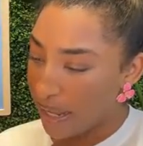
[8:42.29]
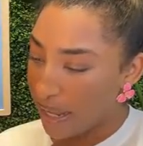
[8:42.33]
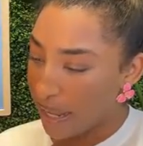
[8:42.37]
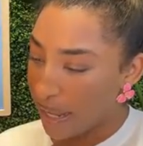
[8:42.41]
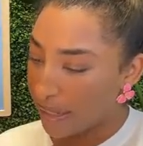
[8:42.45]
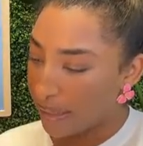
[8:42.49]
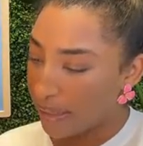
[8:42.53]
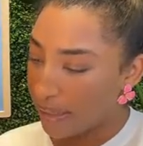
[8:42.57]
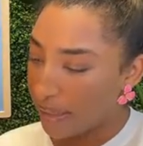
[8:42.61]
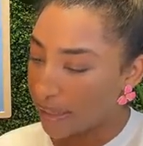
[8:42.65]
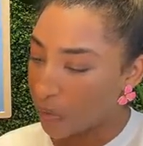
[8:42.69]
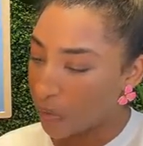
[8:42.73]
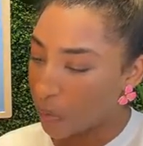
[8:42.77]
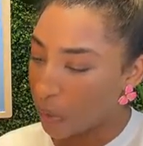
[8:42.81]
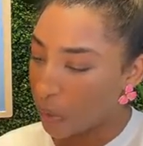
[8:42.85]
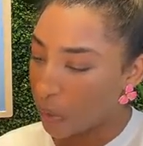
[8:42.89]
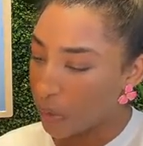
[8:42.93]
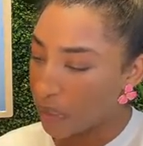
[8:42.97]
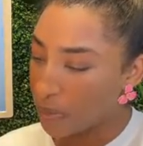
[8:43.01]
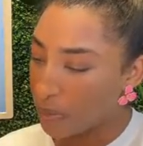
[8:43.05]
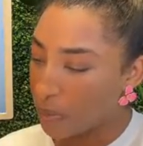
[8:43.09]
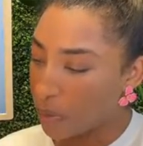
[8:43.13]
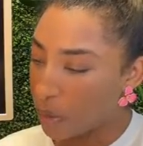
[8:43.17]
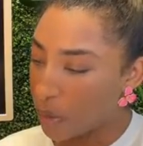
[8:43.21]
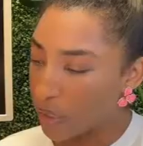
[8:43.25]
And this one
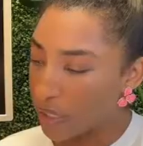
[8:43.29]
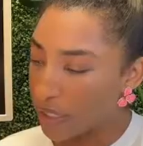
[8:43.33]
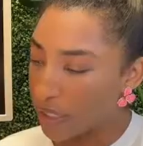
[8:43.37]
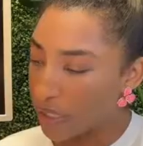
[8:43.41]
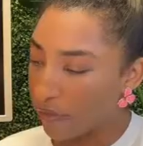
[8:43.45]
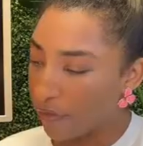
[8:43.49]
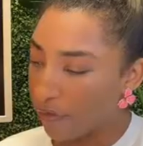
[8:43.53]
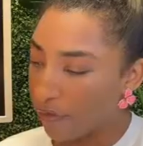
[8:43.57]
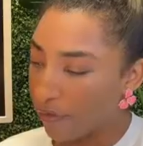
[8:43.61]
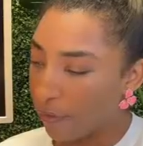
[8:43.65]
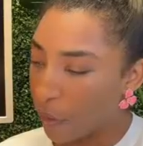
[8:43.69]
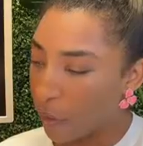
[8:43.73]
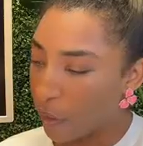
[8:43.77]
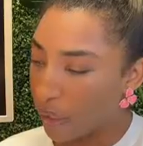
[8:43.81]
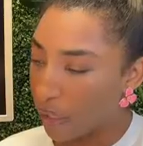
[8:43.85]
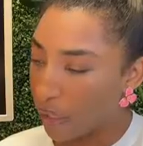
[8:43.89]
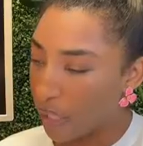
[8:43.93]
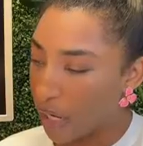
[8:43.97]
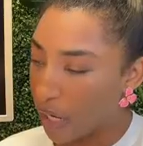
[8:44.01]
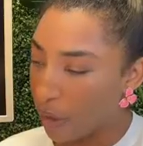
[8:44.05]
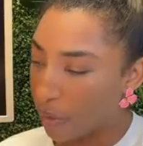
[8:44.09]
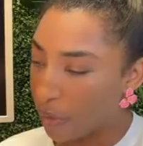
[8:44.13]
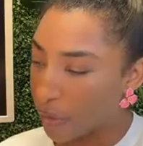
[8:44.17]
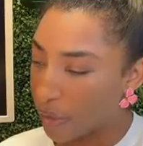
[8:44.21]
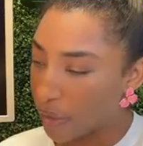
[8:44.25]
was posted 4
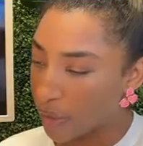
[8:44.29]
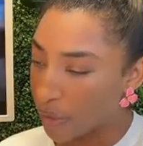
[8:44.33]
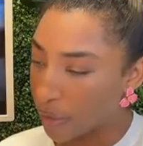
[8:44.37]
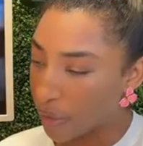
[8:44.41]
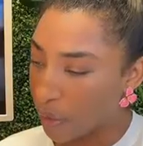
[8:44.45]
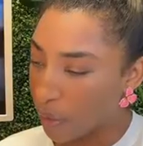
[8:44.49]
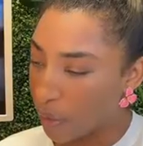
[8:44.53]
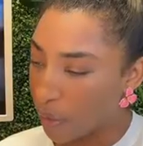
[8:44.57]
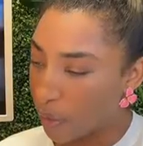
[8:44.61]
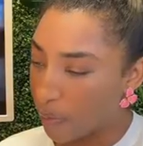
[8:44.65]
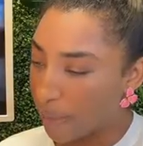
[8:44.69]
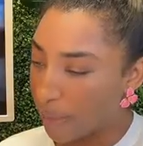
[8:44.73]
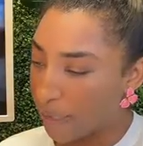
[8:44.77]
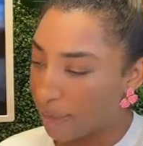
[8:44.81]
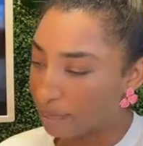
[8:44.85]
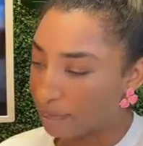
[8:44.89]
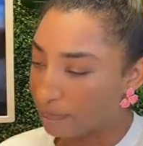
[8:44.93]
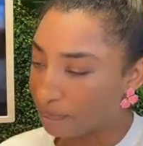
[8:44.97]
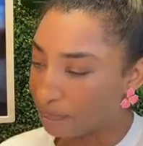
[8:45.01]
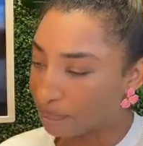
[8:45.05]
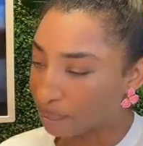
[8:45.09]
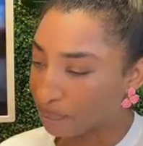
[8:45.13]
hours ago, but